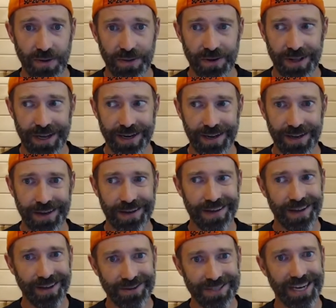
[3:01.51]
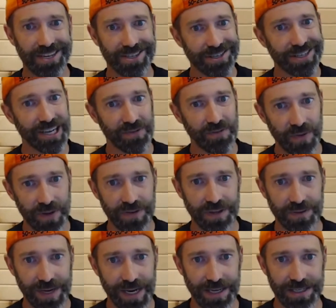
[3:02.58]
And they're like, it was actually like
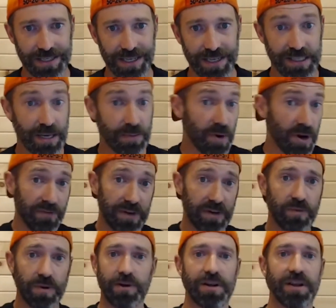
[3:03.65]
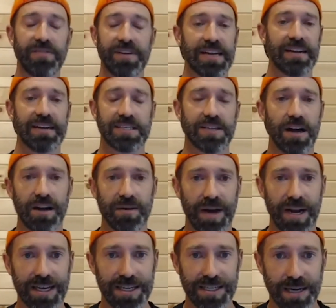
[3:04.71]
50 minutes. I said, perfect. We don't even need to talk
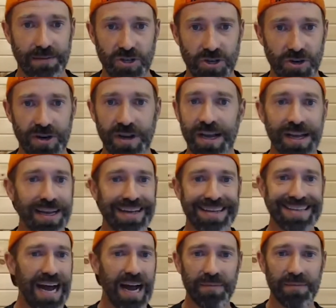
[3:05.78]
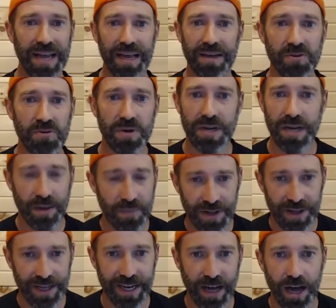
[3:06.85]
about it because I'm sure Tom gave you a number
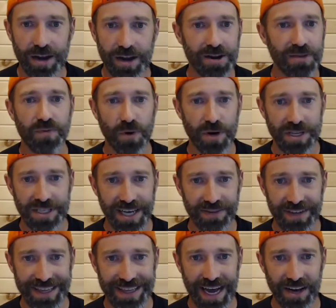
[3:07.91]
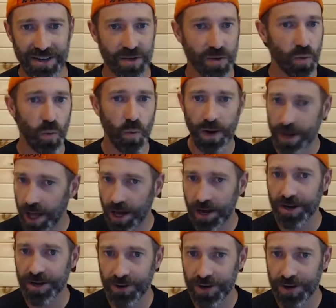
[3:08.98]
like
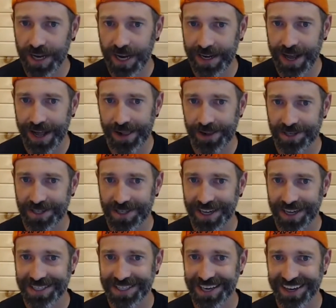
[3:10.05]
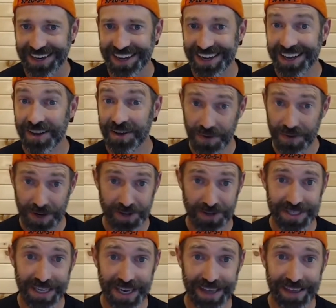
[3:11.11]
$147,138. And they said, funny you
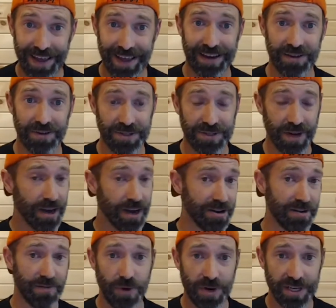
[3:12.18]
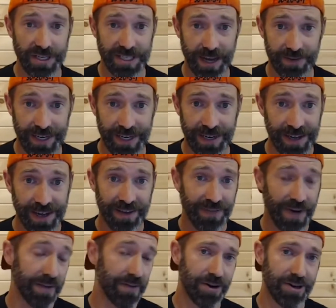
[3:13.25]
say that. It was
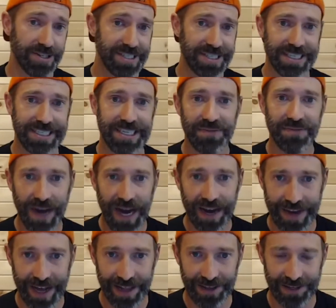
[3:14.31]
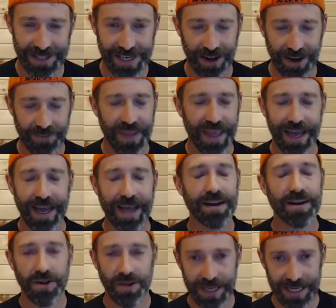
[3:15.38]
$147,565. Now, I
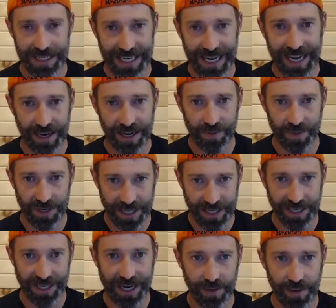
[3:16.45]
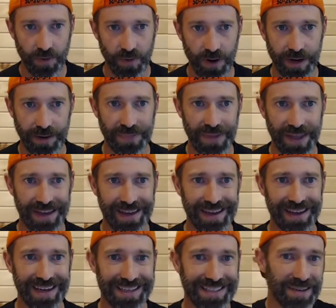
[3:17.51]
don't know the exact numbers yet. You get the point.
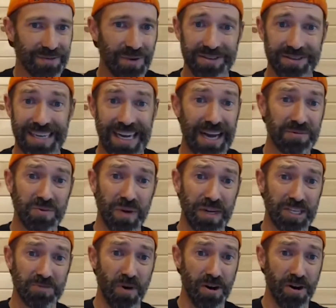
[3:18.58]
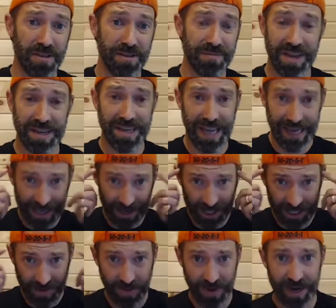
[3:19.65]
I said, well, Tom's way smarter than me. Yet
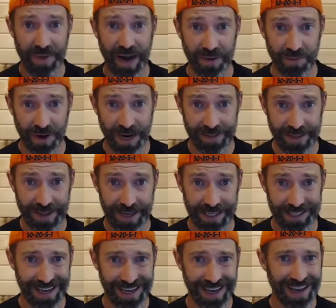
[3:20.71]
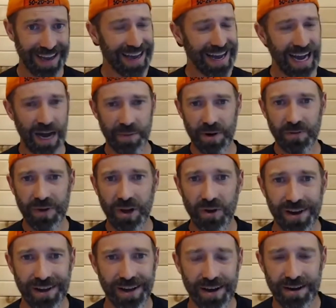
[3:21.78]
here's the way my brain thinks. How about we go
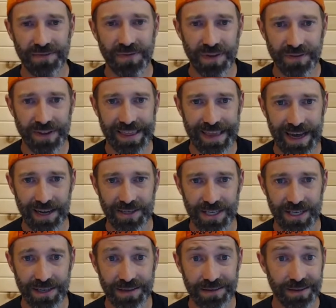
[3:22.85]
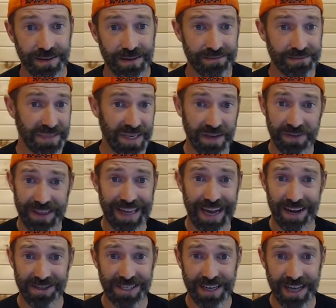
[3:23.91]
at 150,000, give
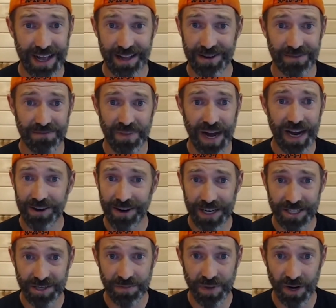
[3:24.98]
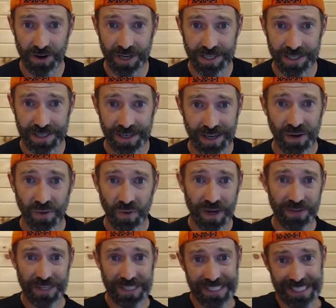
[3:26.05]
$1,000 buyer agent bonus.
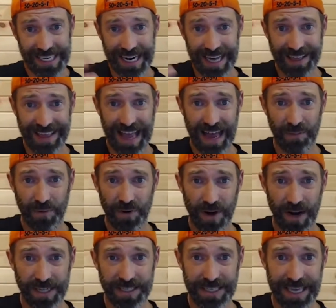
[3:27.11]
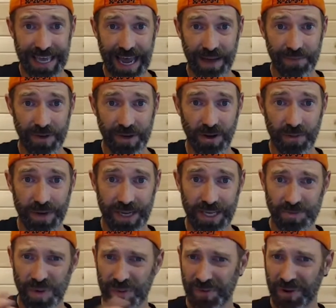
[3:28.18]
We sit on that price gap,
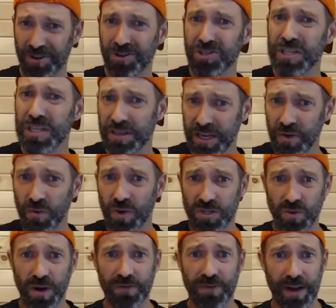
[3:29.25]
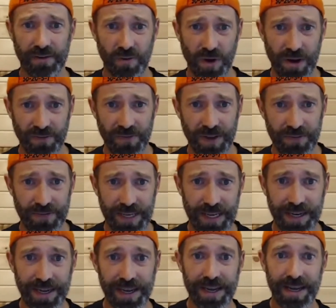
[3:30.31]
because people are usually looking 125 to
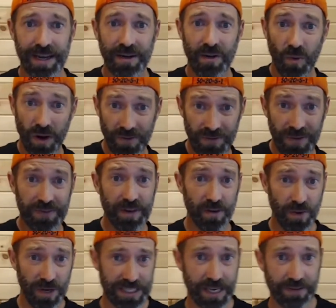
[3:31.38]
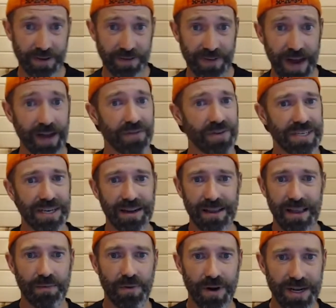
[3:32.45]
150, 150 to 175. We sit on
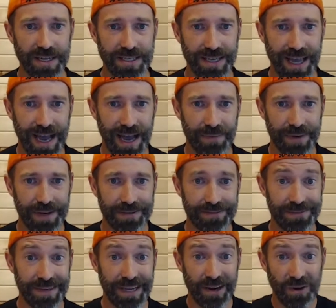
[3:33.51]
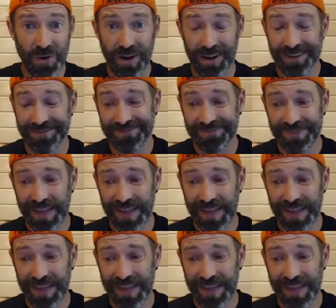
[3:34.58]
that price gap and it'll work.